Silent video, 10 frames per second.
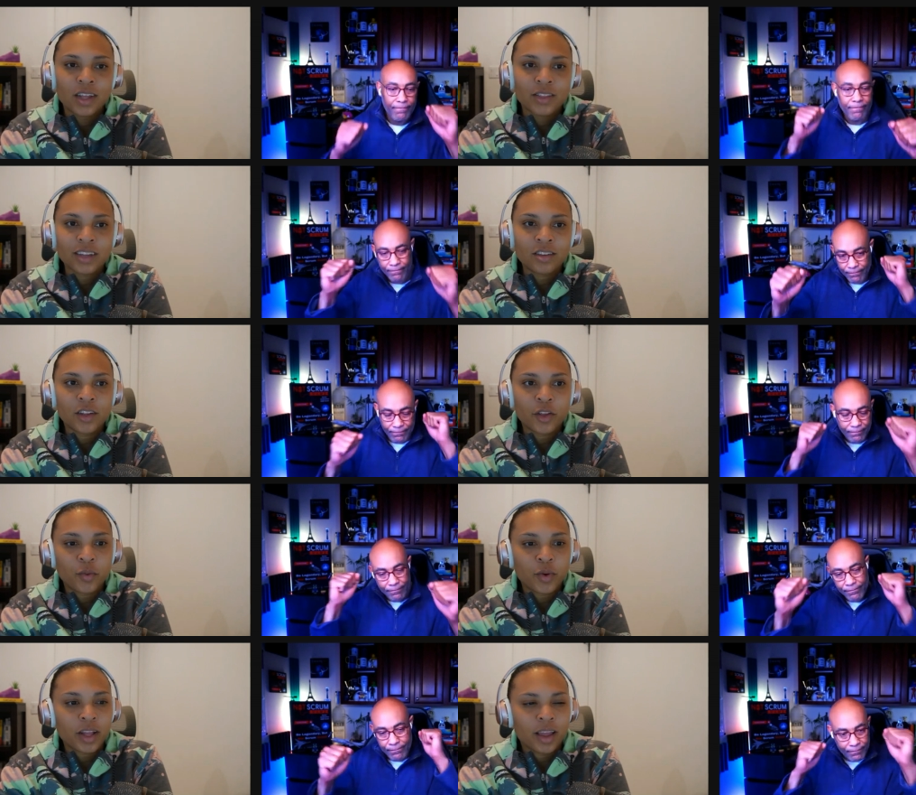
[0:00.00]
Speaker 1: That's
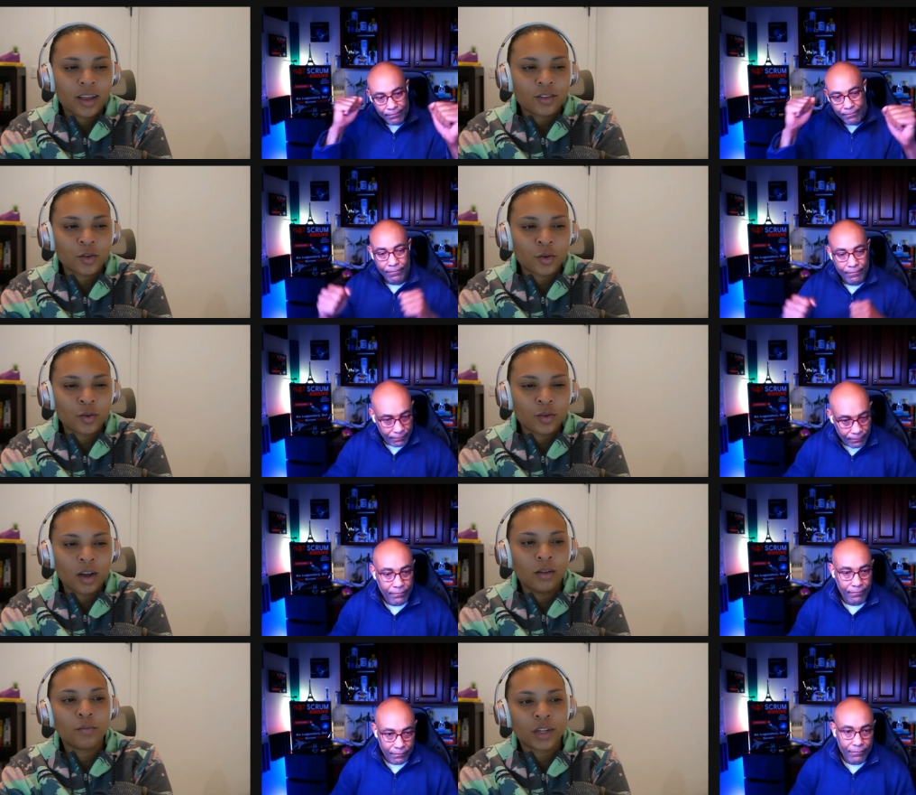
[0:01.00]
another way to handle
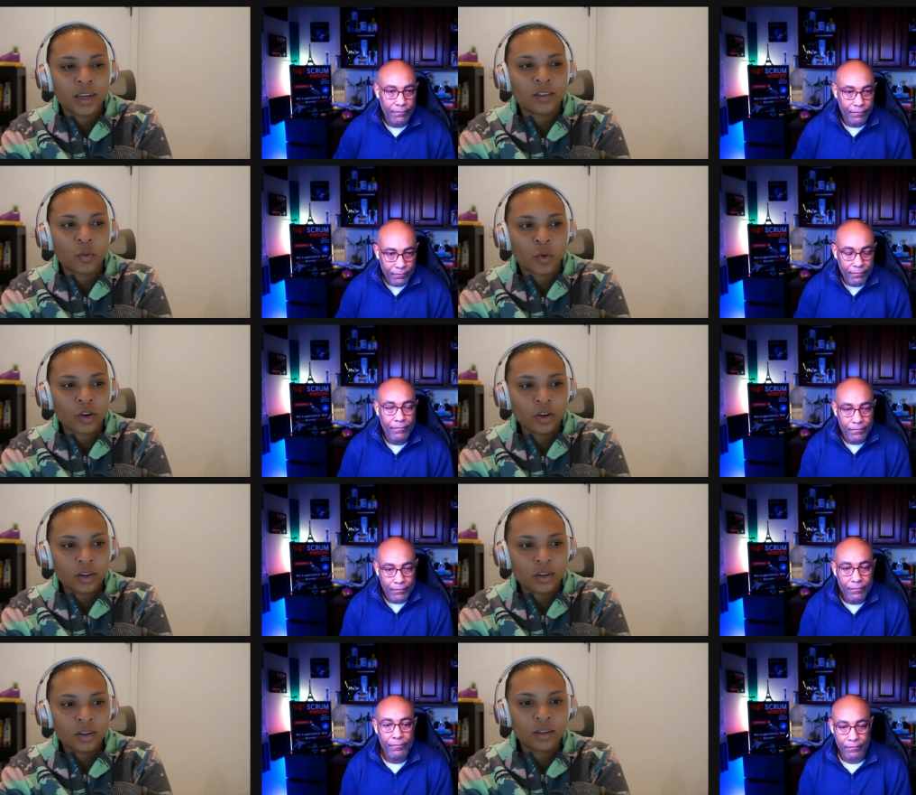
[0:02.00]
unplanned work.
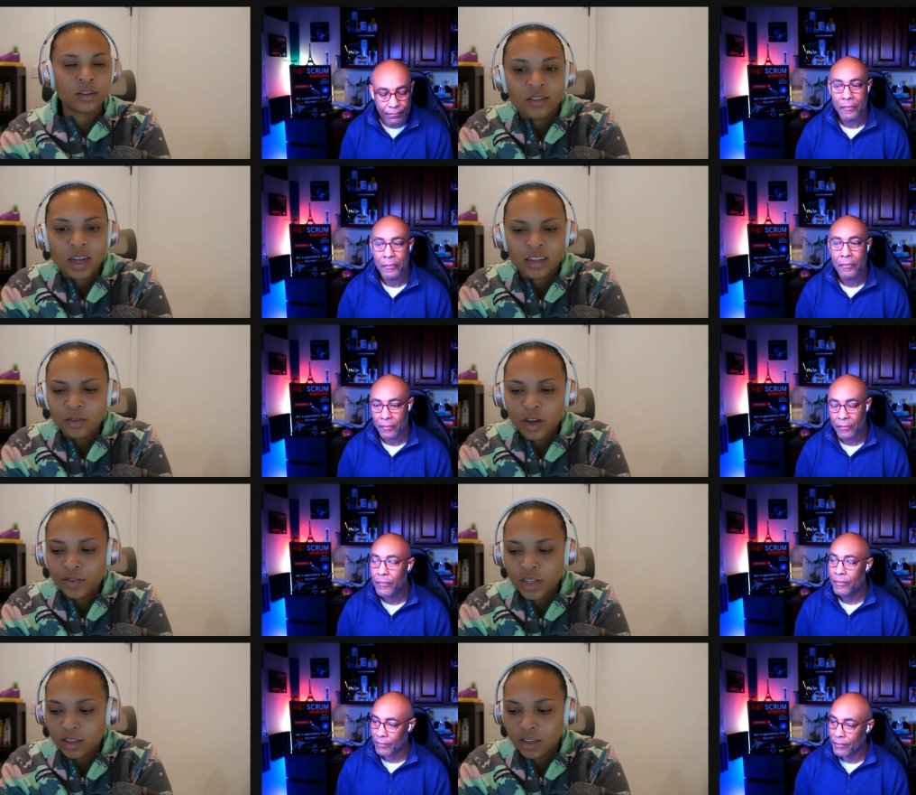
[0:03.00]
Scott, do you
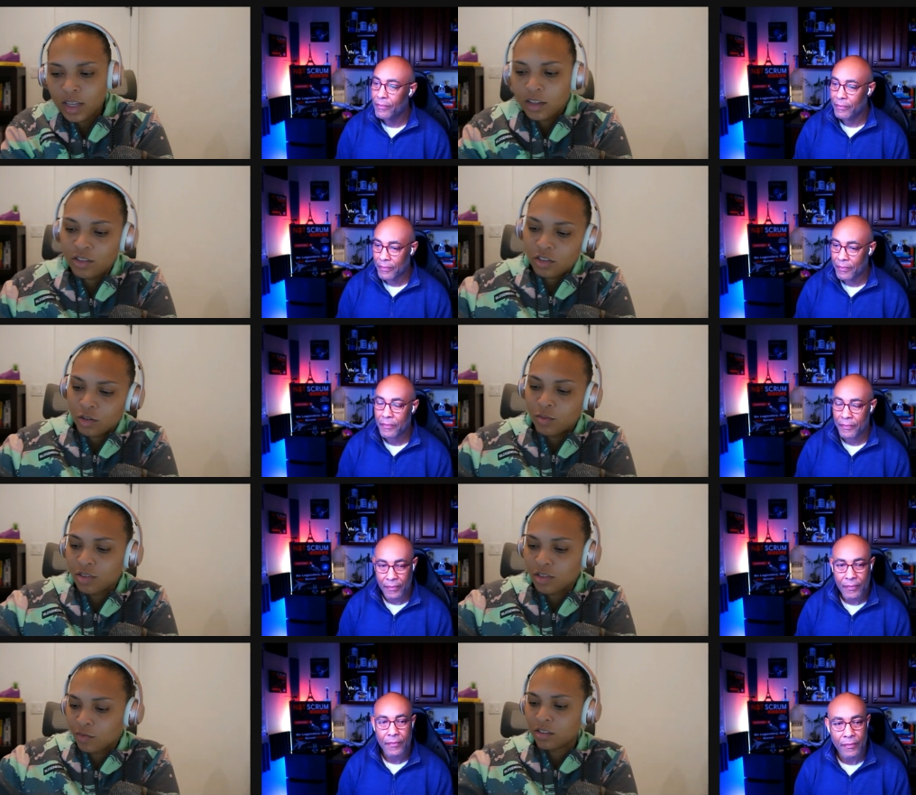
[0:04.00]
have anything in
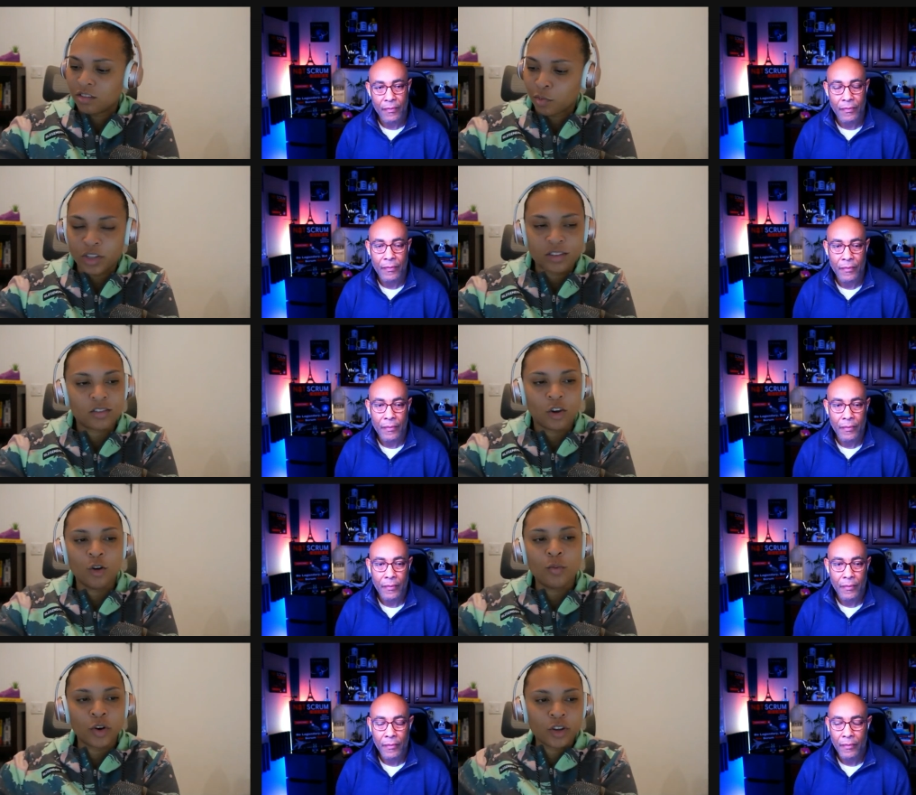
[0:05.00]
terms of sprint
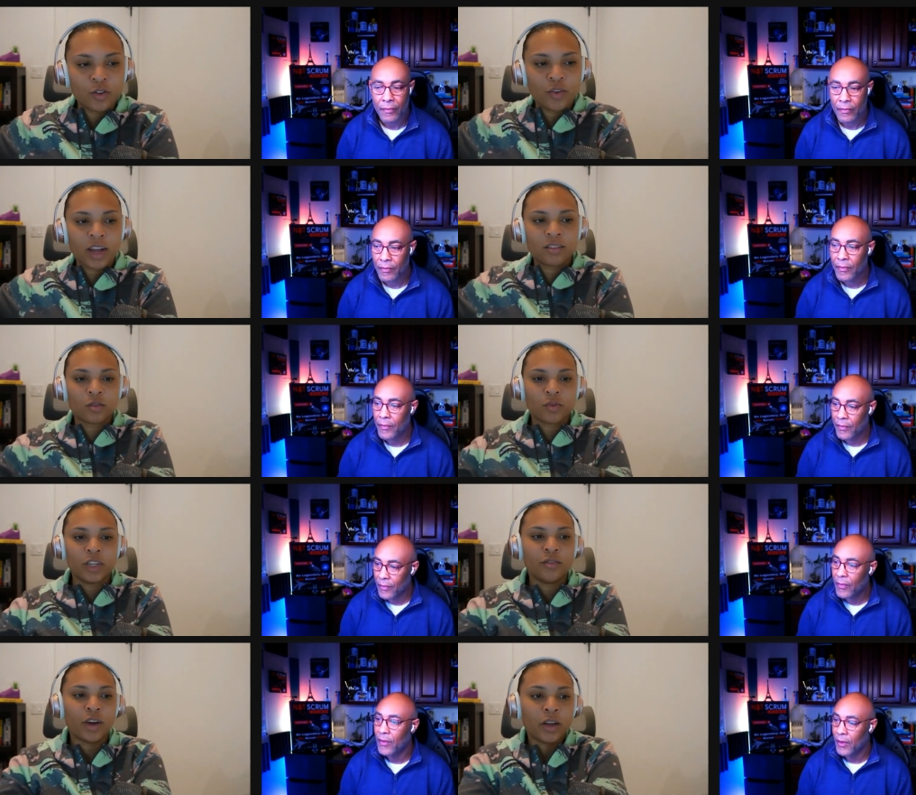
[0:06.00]
scope where you've had to
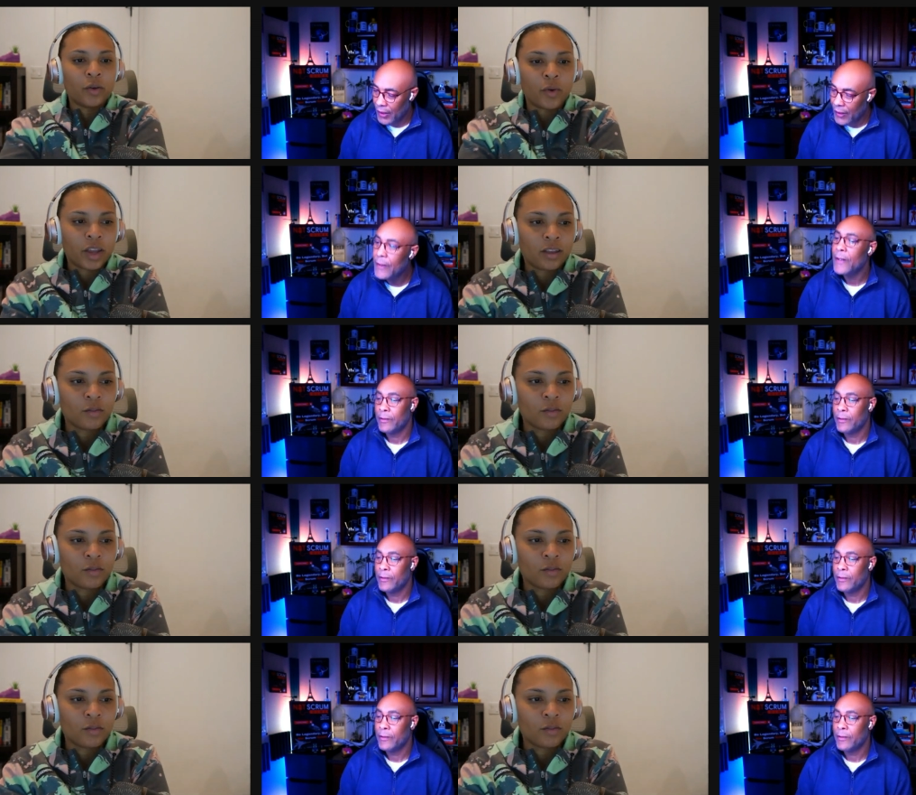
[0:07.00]
reevaluate